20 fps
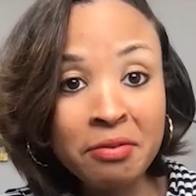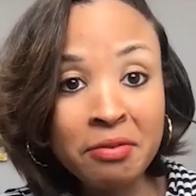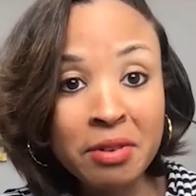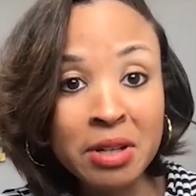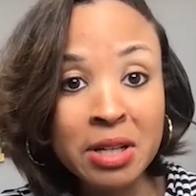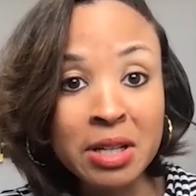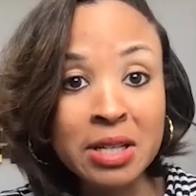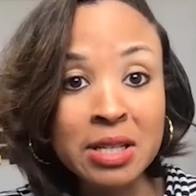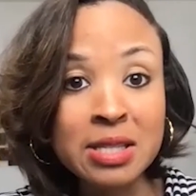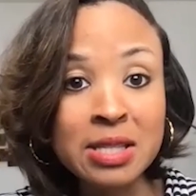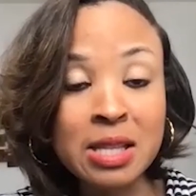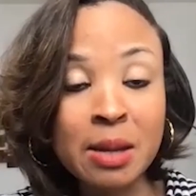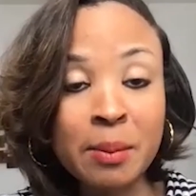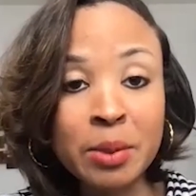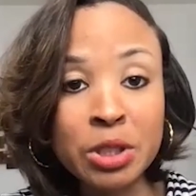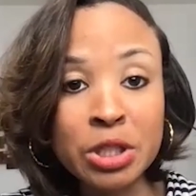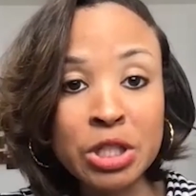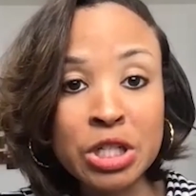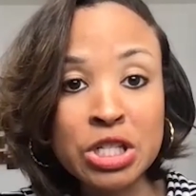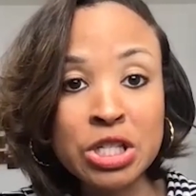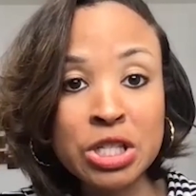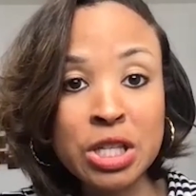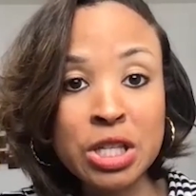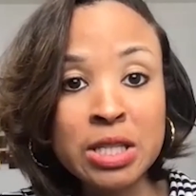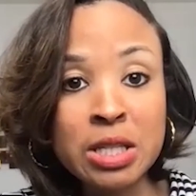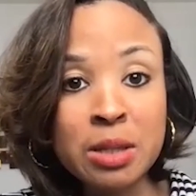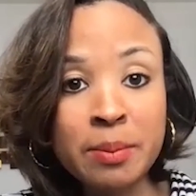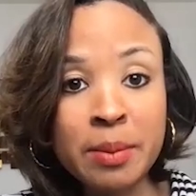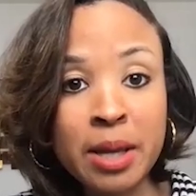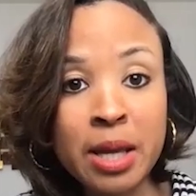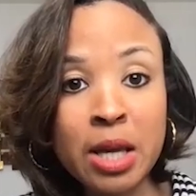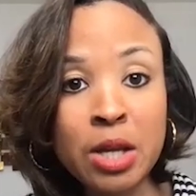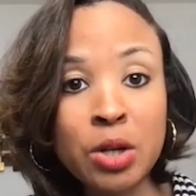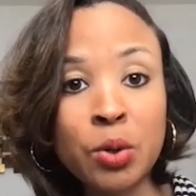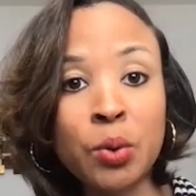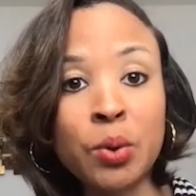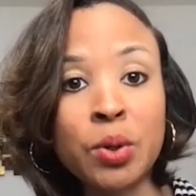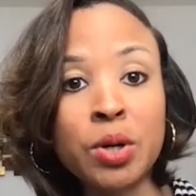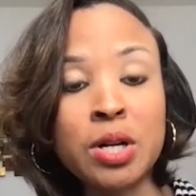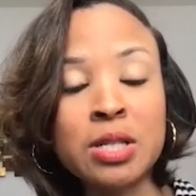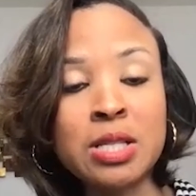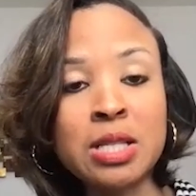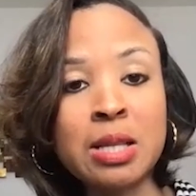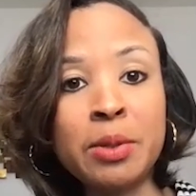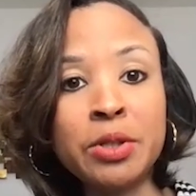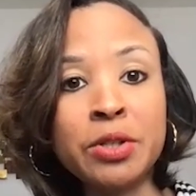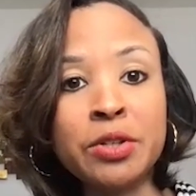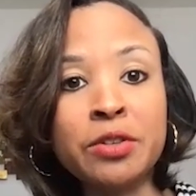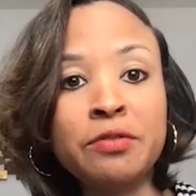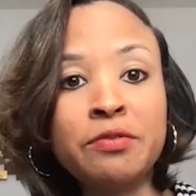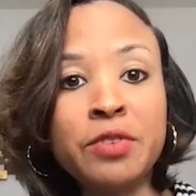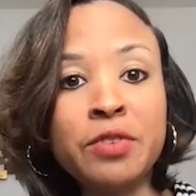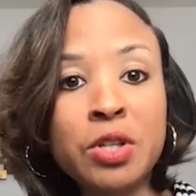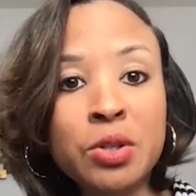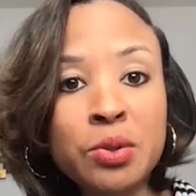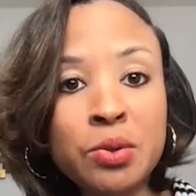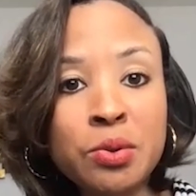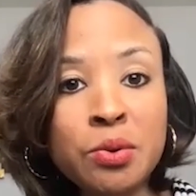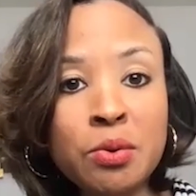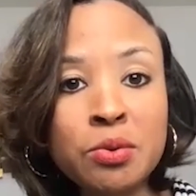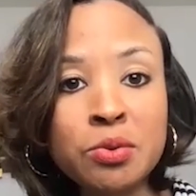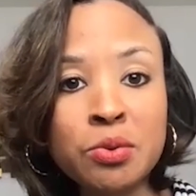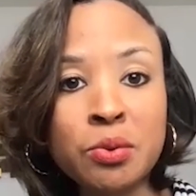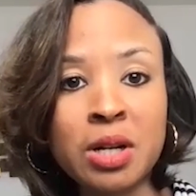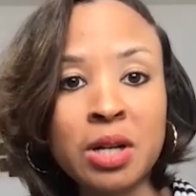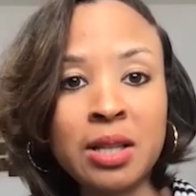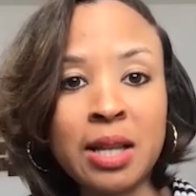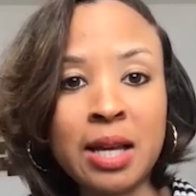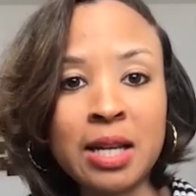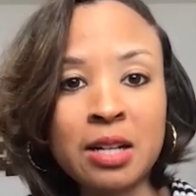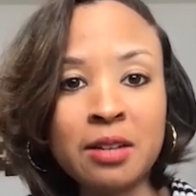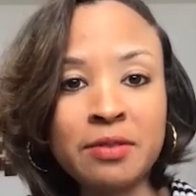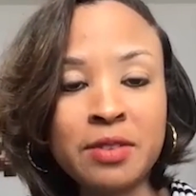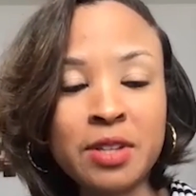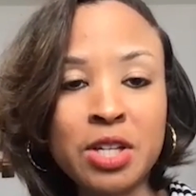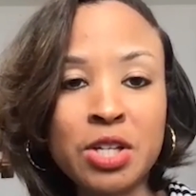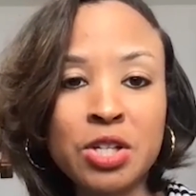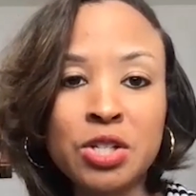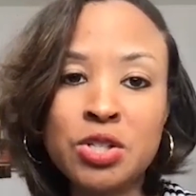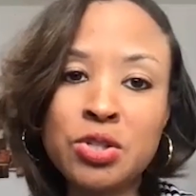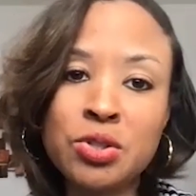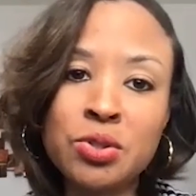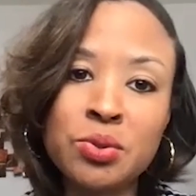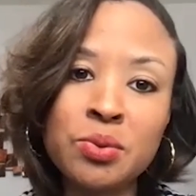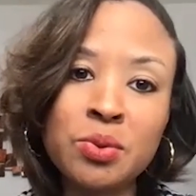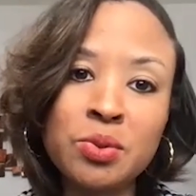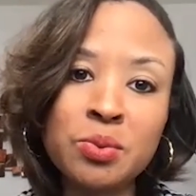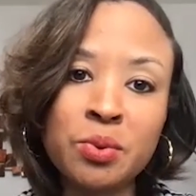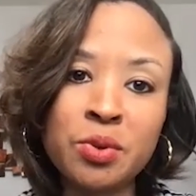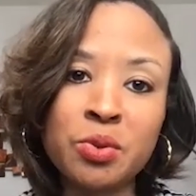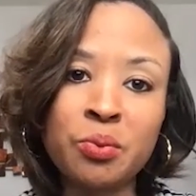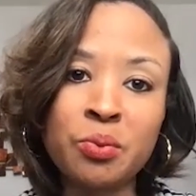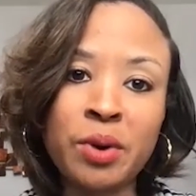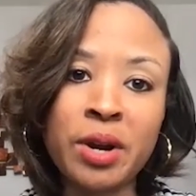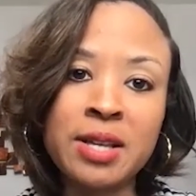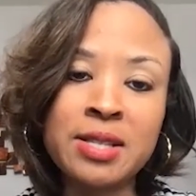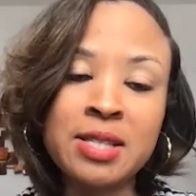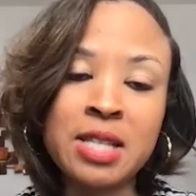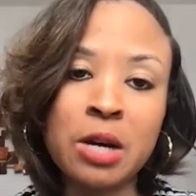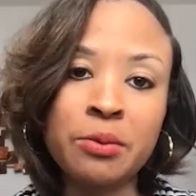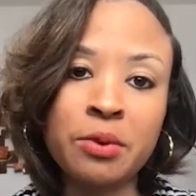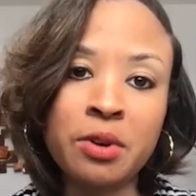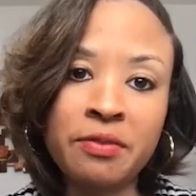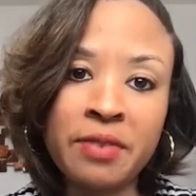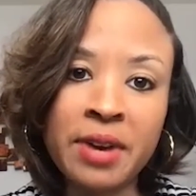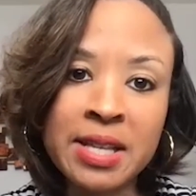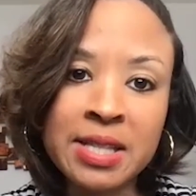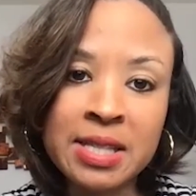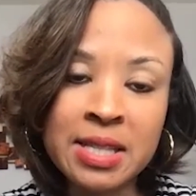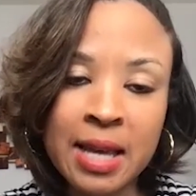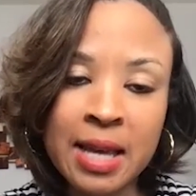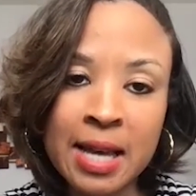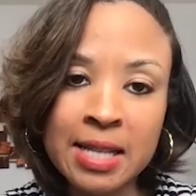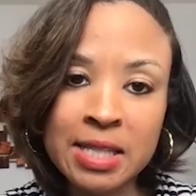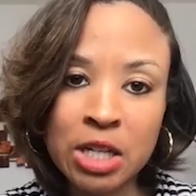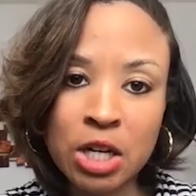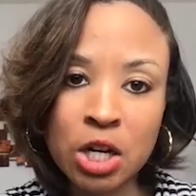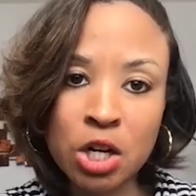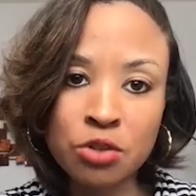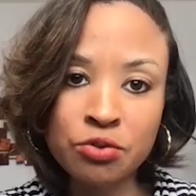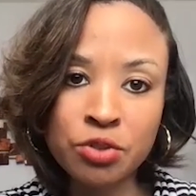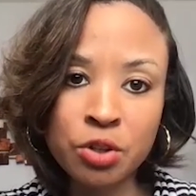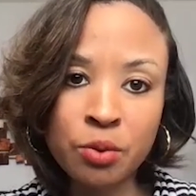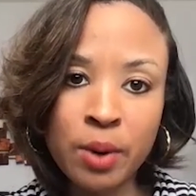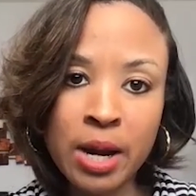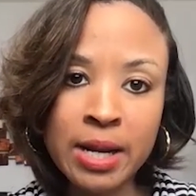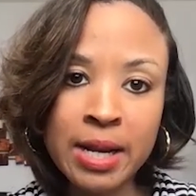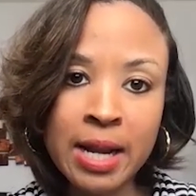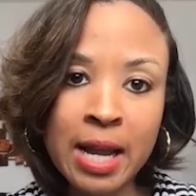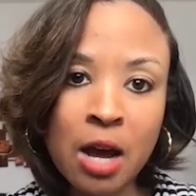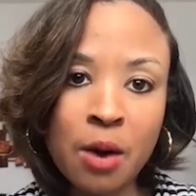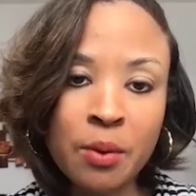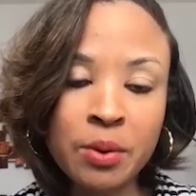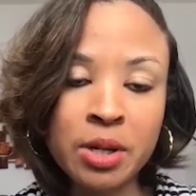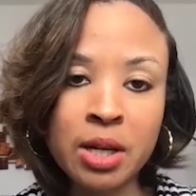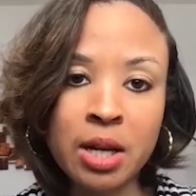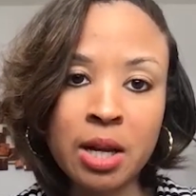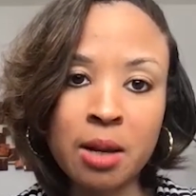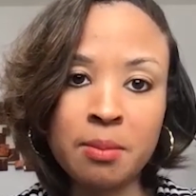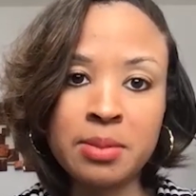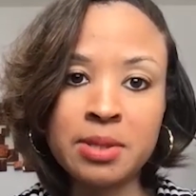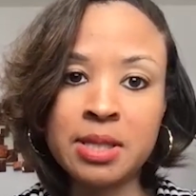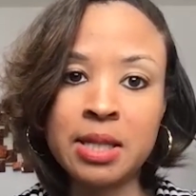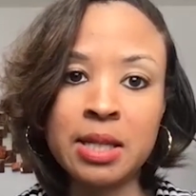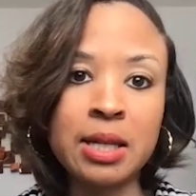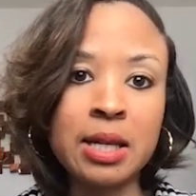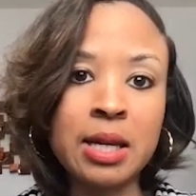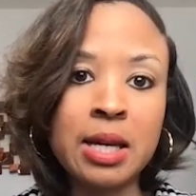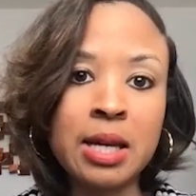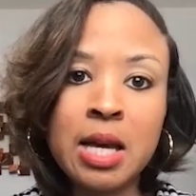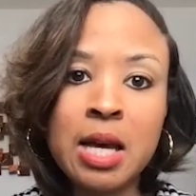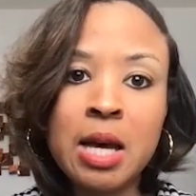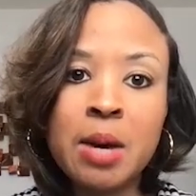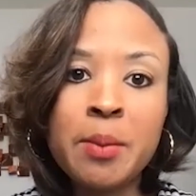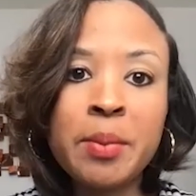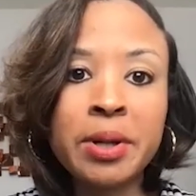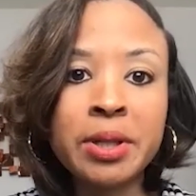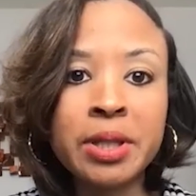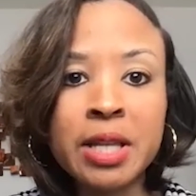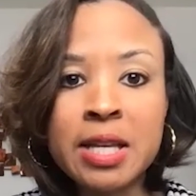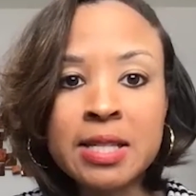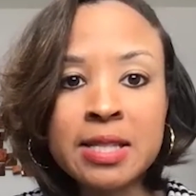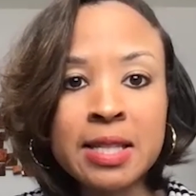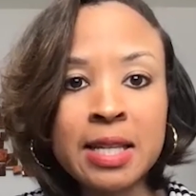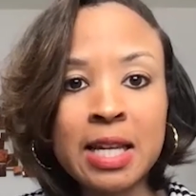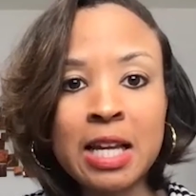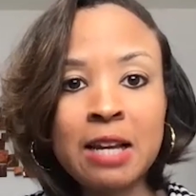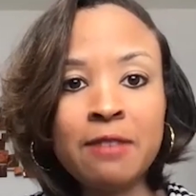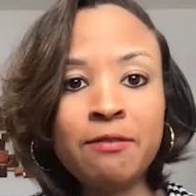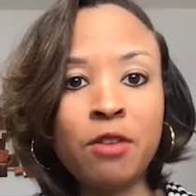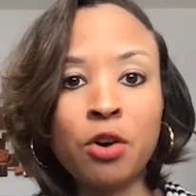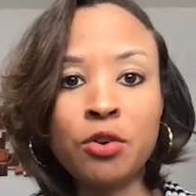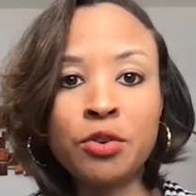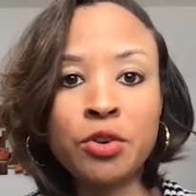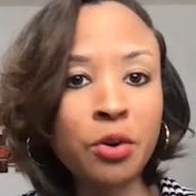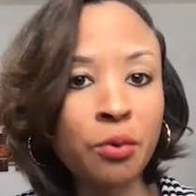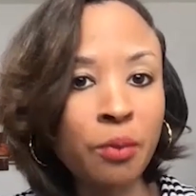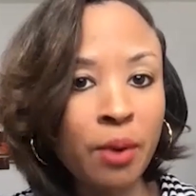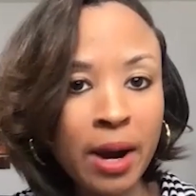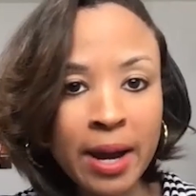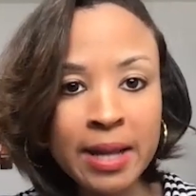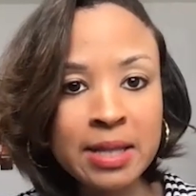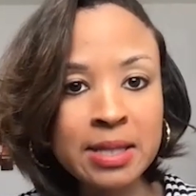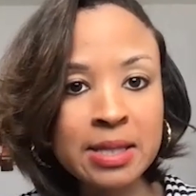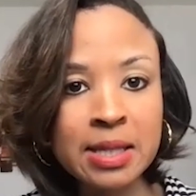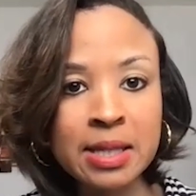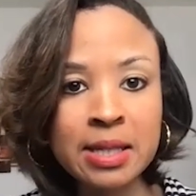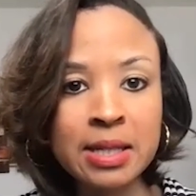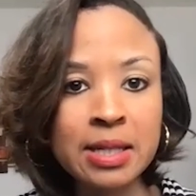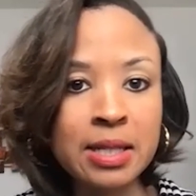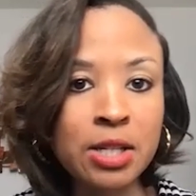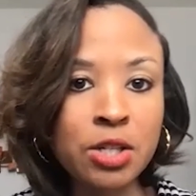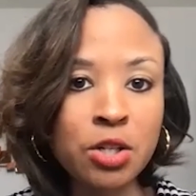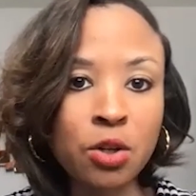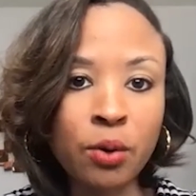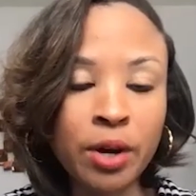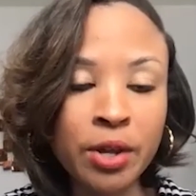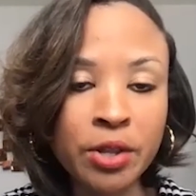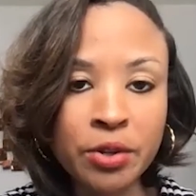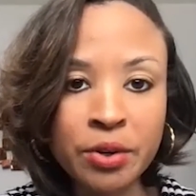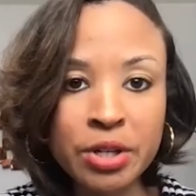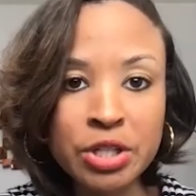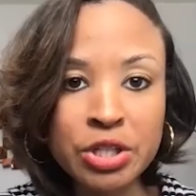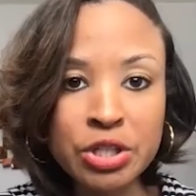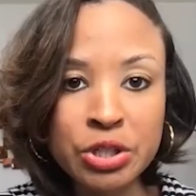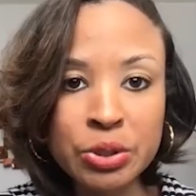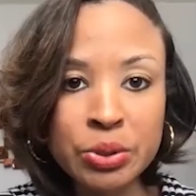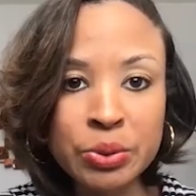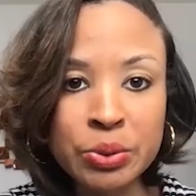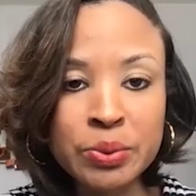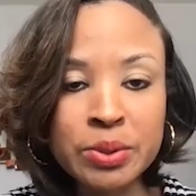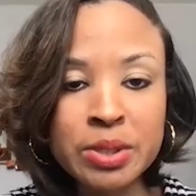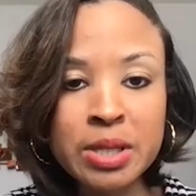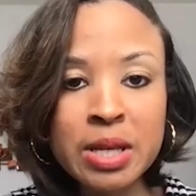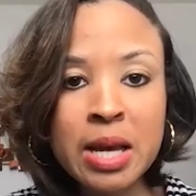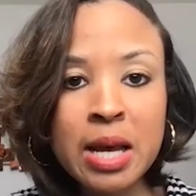a similar sentiment or similar views on a lot of the issues with race that we're facing as a country right now when it comes to policing, voting rights, and other issues.